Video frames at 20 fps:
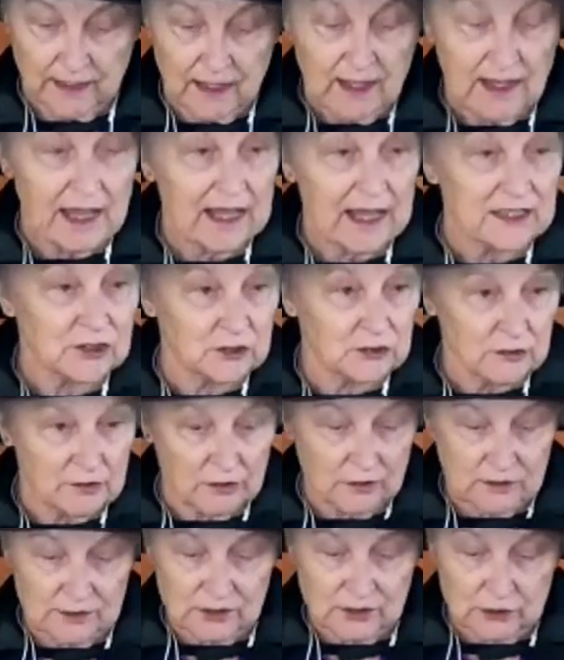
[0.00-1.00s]
Asher
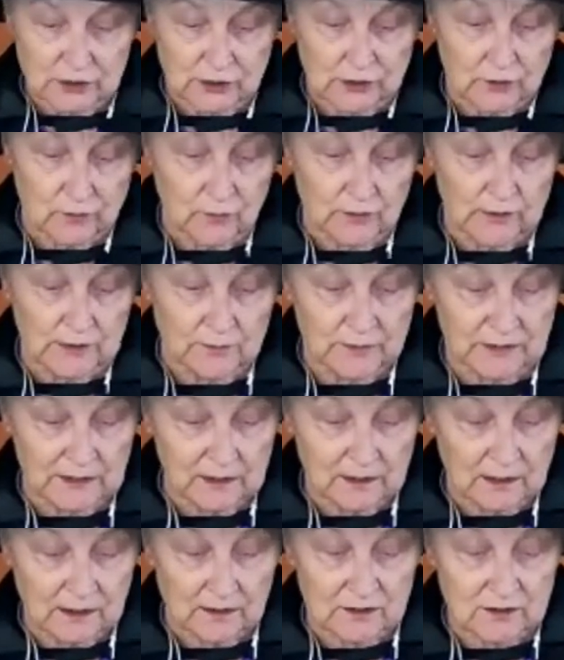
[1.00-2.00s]
Kirshner will be
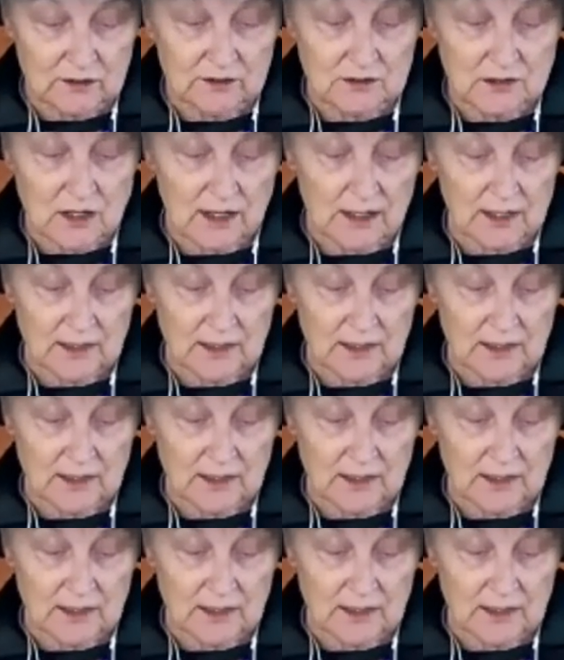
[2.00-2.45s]
here to talk